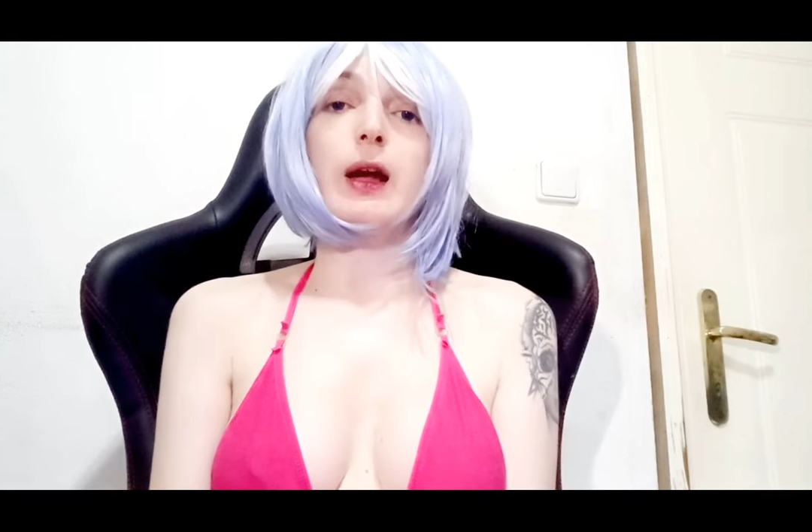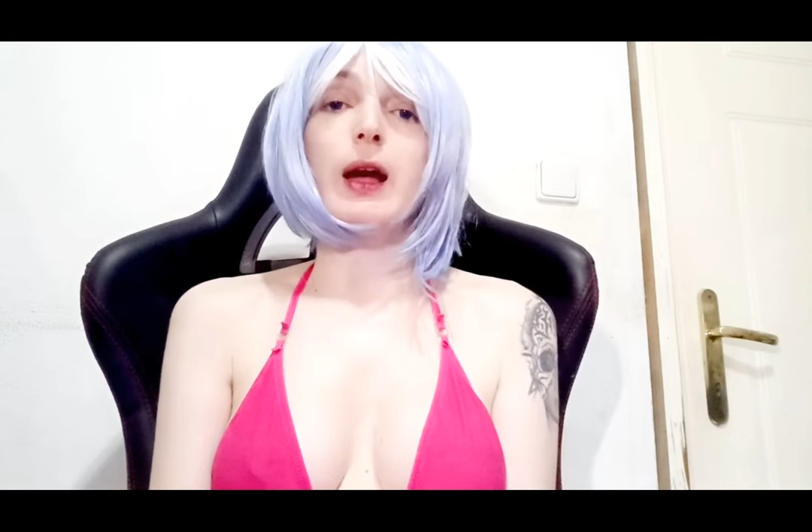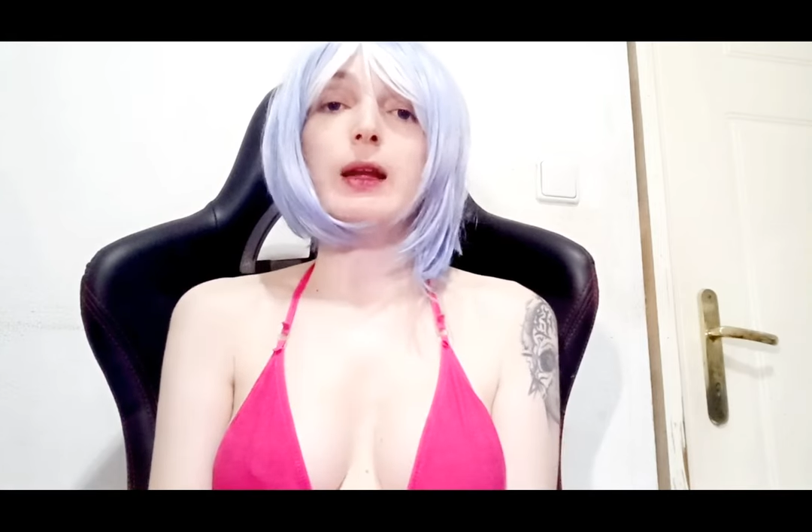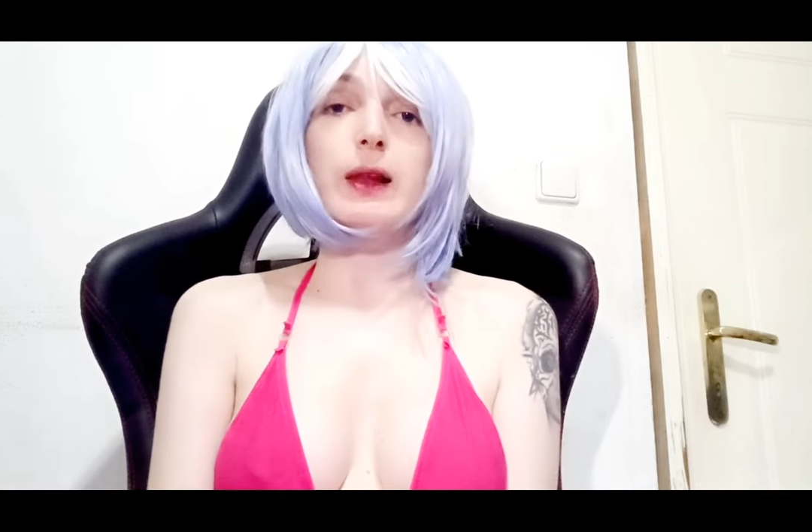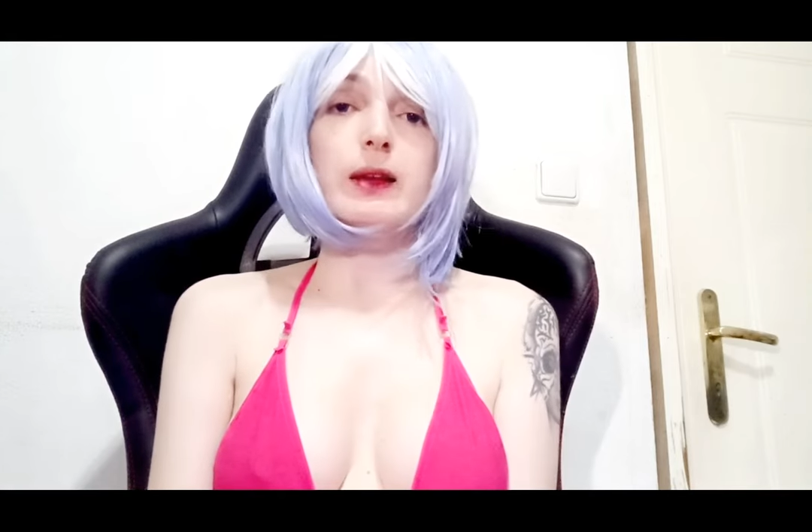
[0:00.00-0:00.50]

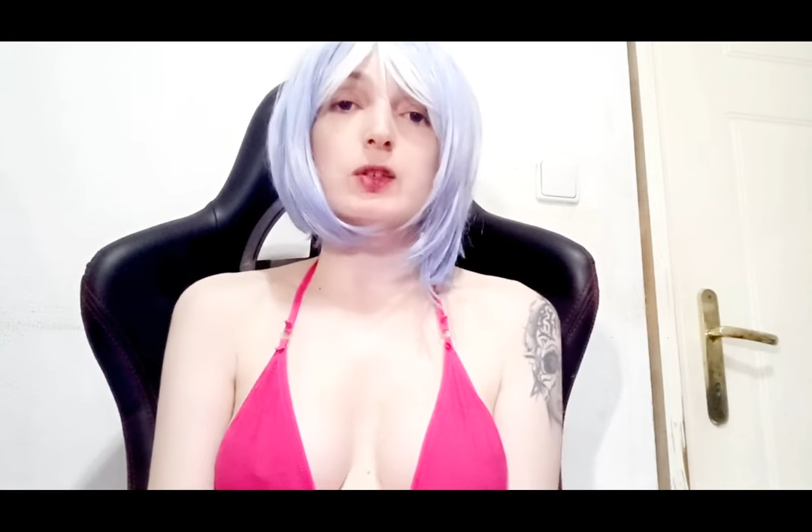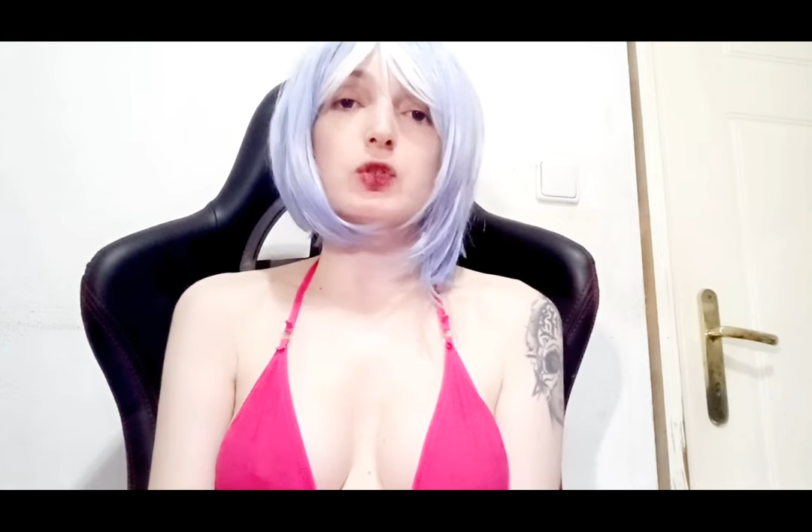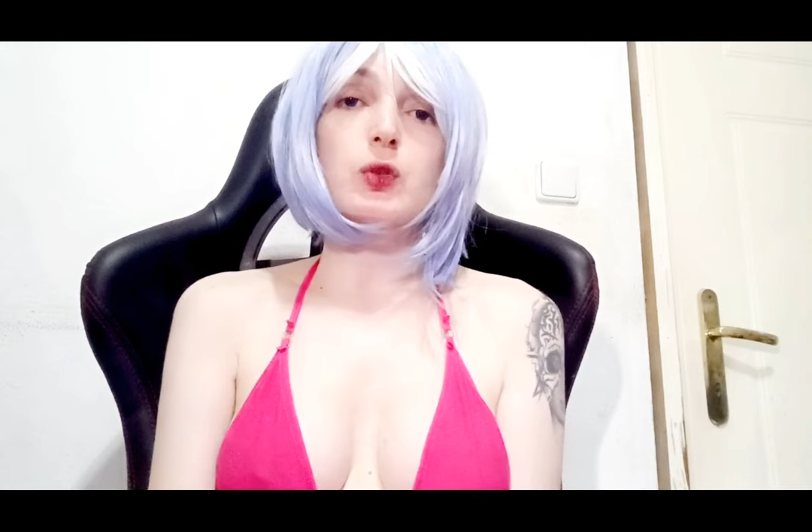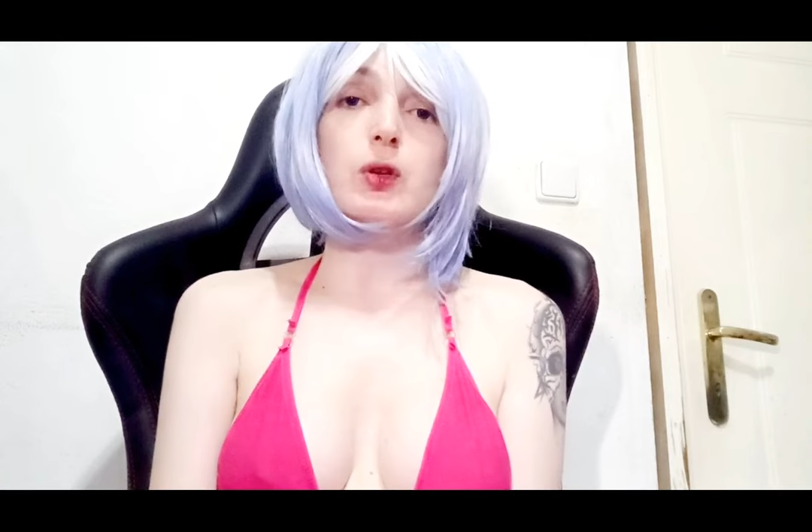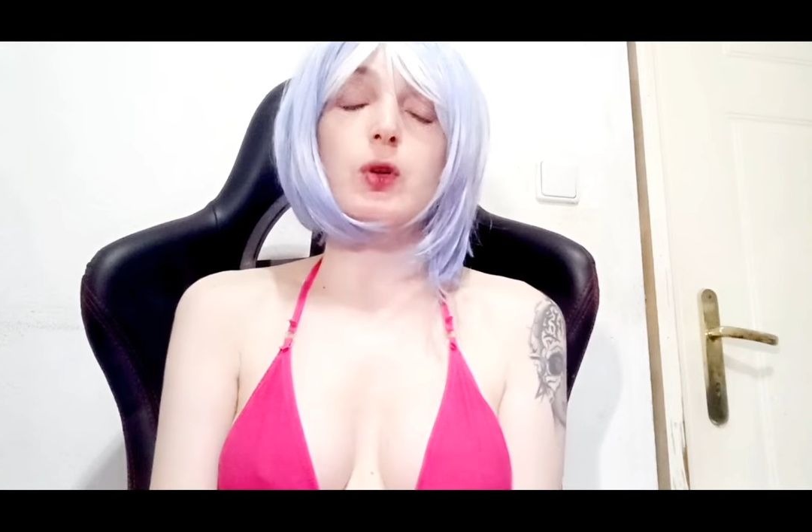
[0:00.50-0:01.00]
eyelashes
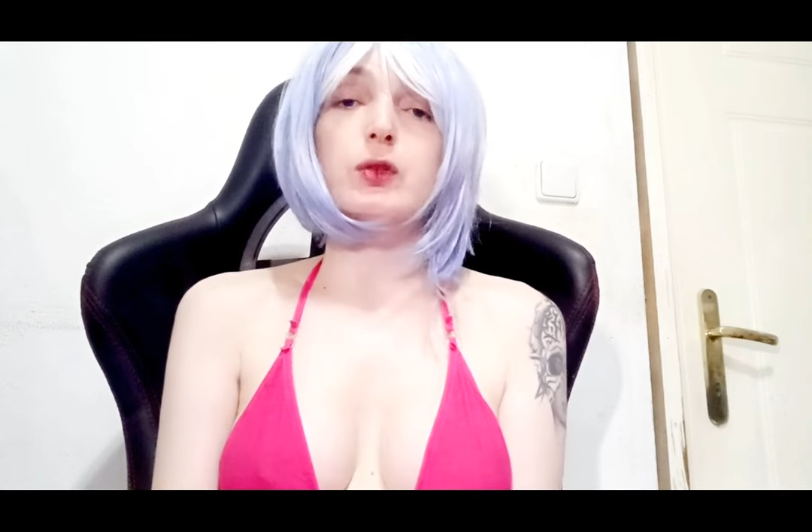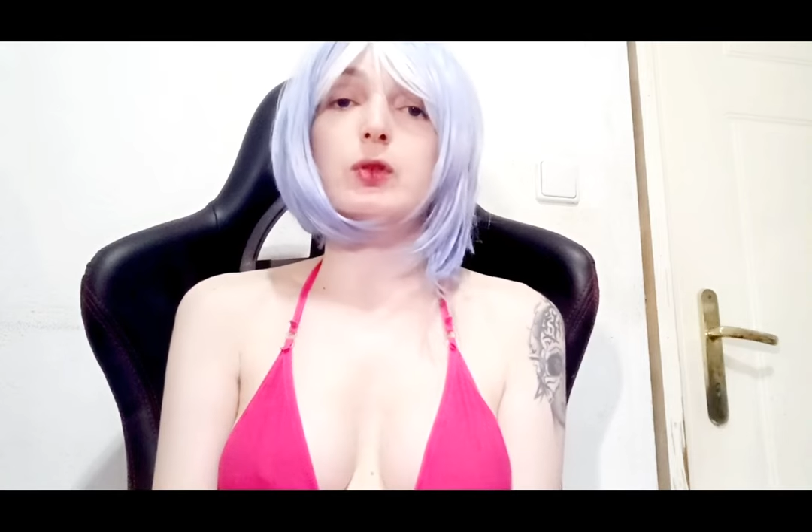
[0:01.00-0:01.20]
you're going to